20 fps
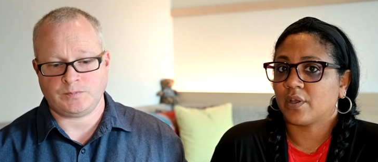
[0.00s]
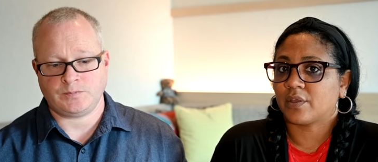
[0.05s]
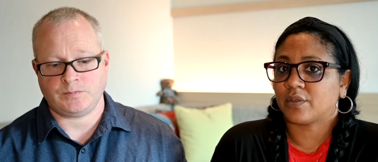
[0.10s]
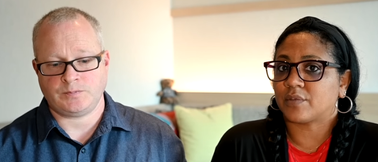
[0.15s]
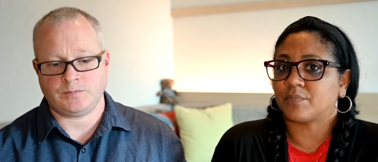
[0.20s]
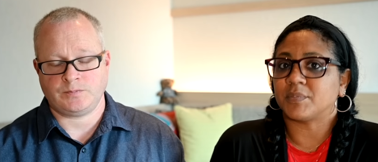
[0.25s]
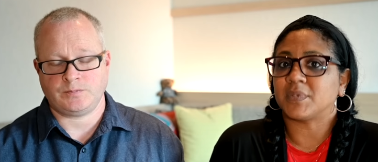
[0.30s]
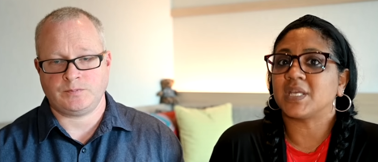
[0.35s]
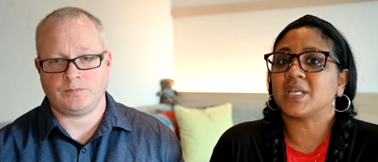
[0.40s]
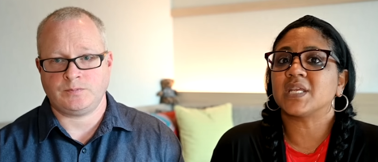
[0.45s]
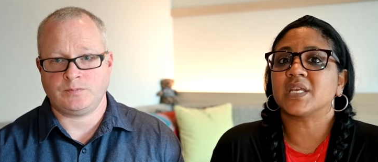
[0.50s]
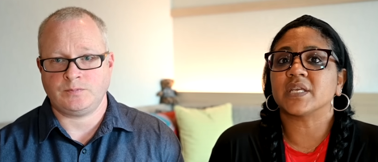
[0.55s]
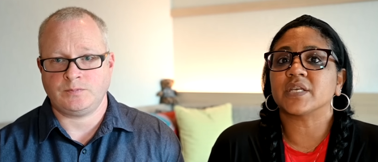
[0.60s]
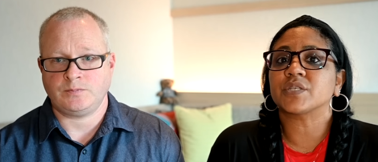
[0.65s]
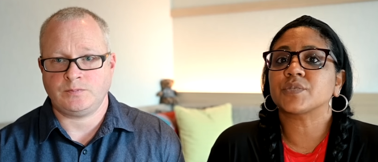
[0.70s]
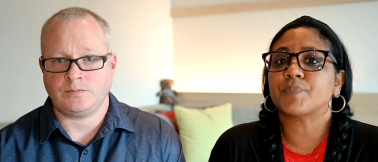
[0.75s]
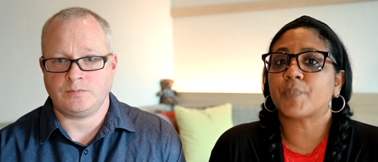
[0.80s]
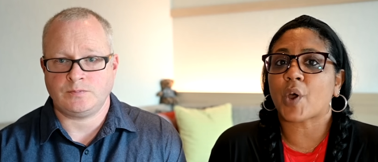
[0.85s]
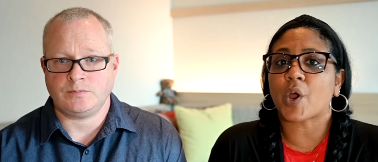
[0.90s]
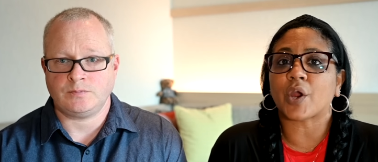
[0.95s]
Speaker 1: the
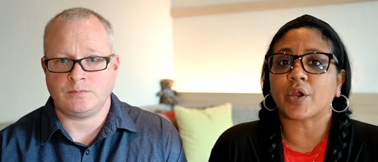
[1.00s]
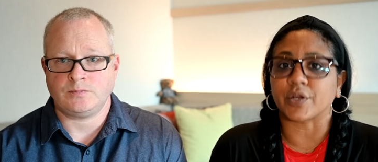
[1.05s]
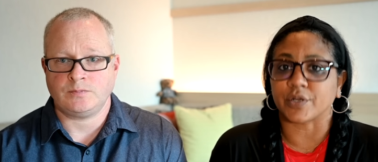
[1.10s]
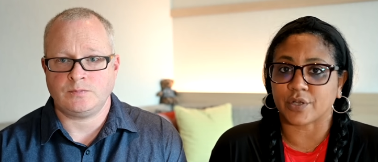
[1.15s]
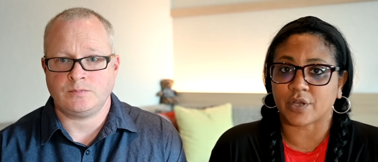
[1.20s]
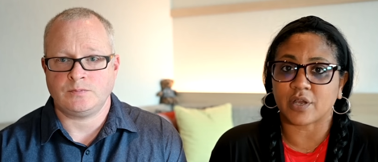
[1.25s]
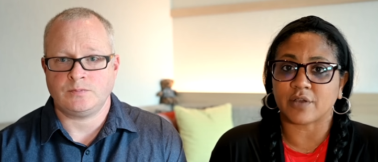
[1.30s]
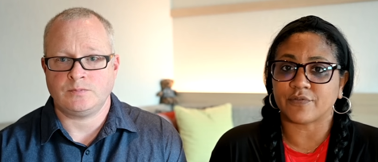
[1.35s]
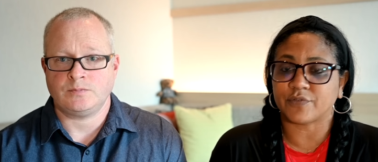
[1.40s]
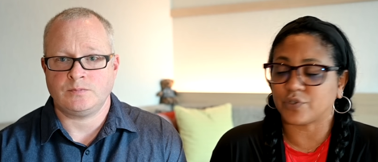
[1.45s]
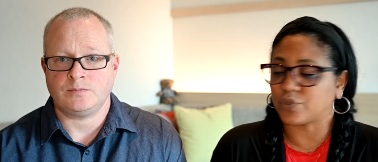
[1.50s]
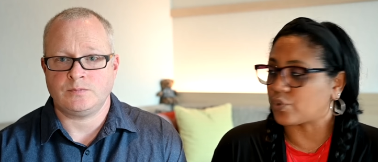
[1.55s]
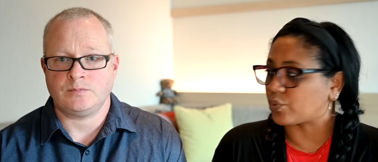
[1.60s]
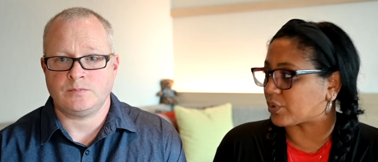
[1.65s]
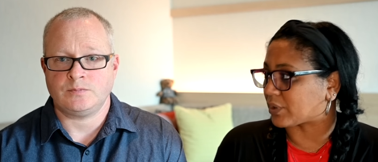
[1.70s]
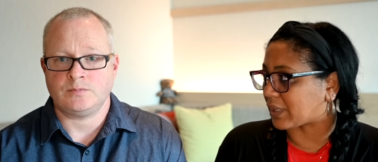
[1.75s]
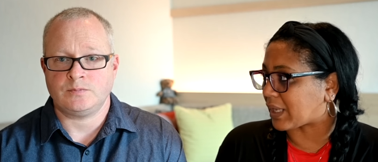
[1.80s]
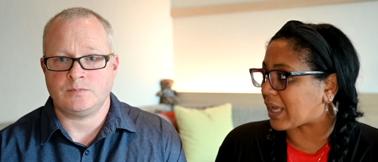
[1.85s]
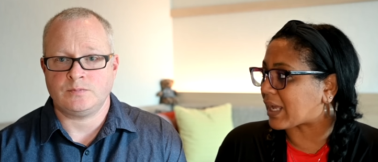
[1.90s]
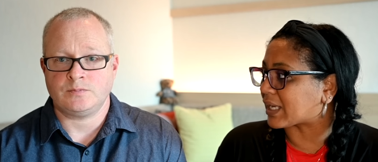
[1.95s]
meatiest part of
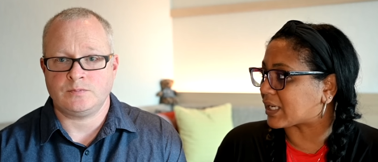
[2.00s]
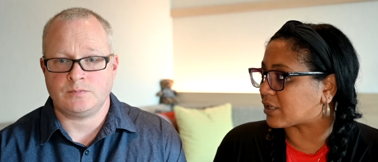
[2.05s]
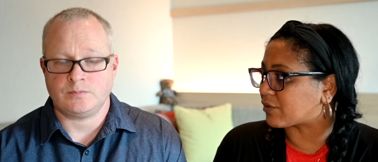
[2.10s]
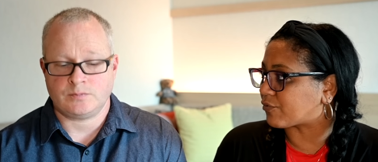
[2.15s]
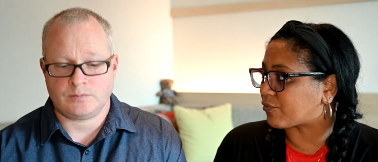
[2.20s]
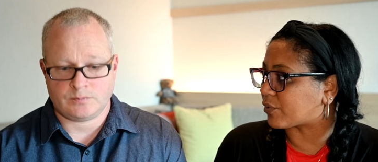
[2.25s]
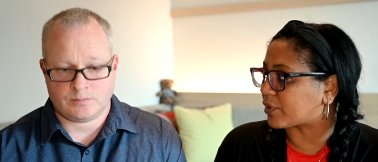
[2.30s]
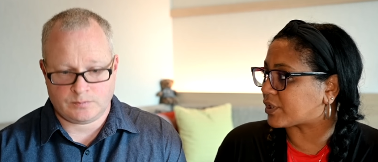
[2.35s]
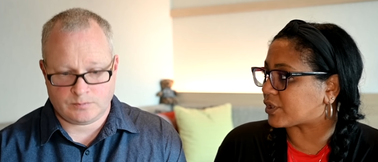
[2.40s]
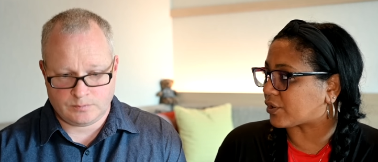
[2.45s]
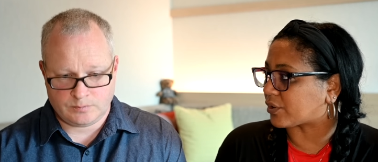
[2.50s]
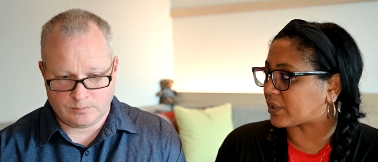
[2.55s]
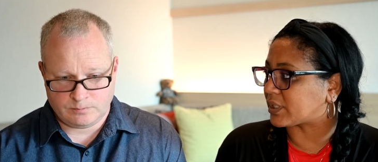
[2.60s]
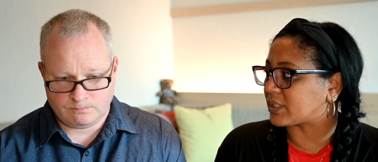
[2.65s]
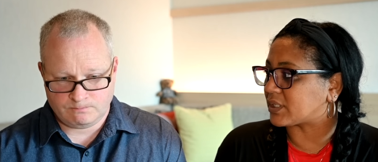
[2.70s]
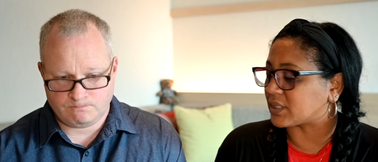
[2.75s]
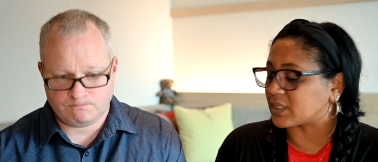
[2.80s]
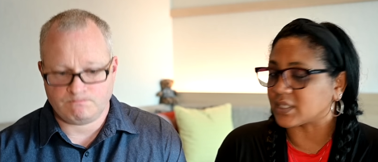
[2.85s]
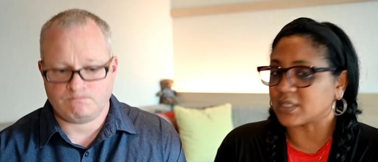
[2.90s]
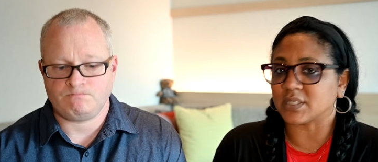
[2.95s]
your life when you're
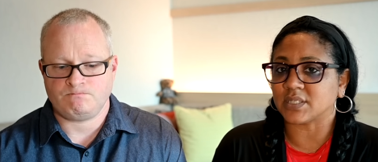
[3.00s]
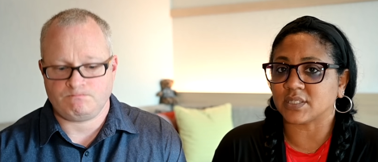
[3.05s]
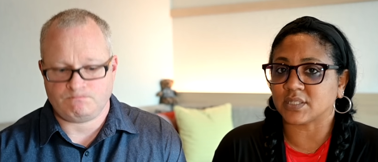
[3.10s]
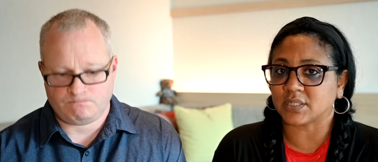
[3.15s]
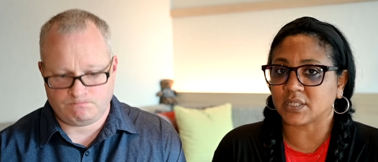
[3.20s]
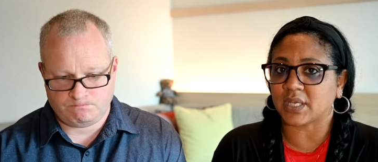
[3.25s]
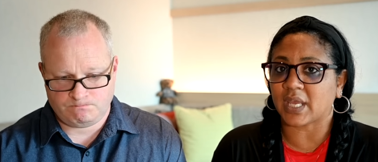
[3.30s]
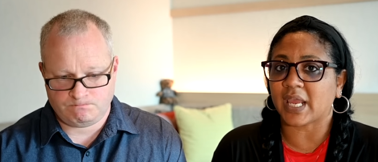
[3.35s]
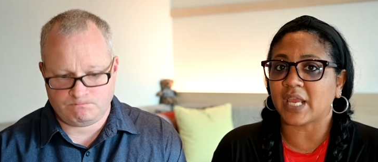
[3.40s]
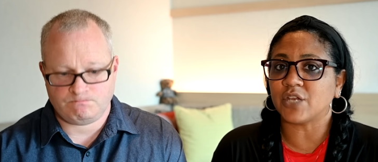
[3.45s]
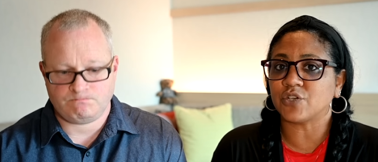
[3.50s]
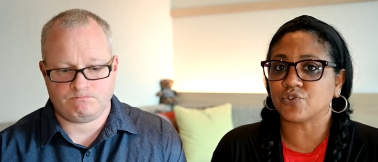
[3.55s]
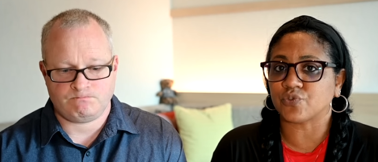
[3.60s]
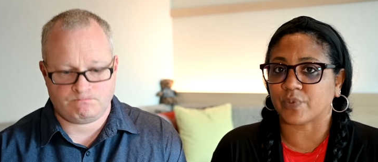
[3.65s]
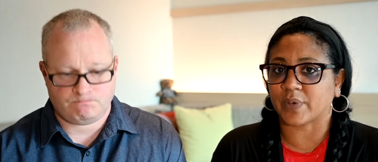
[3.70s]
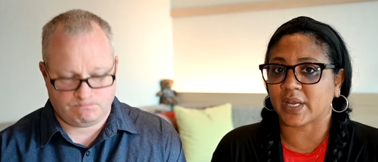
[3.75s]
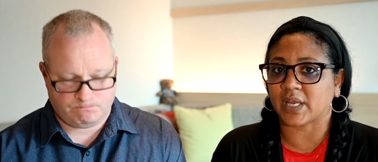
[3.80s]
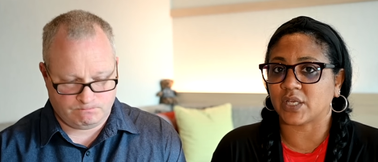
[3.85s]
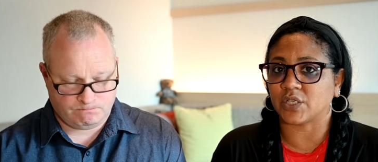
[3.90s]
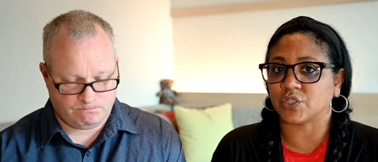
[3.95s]
in this age
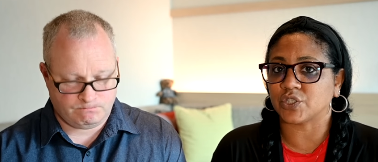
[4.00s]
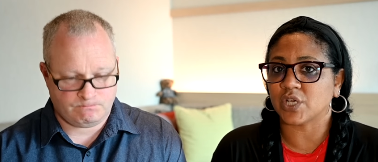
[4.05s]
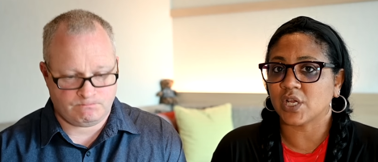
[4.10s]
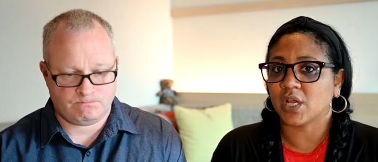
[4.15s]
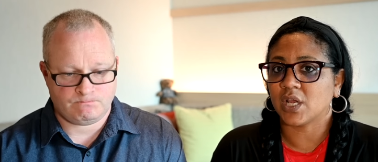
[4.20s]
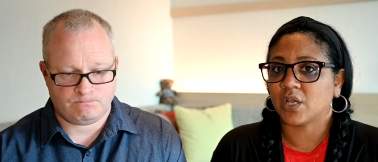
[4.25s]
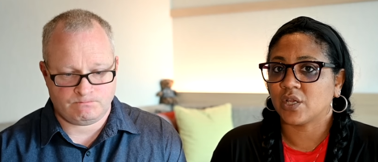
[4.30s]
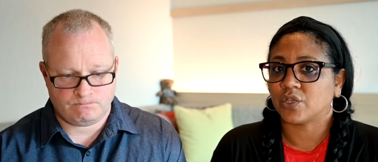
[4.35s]
range.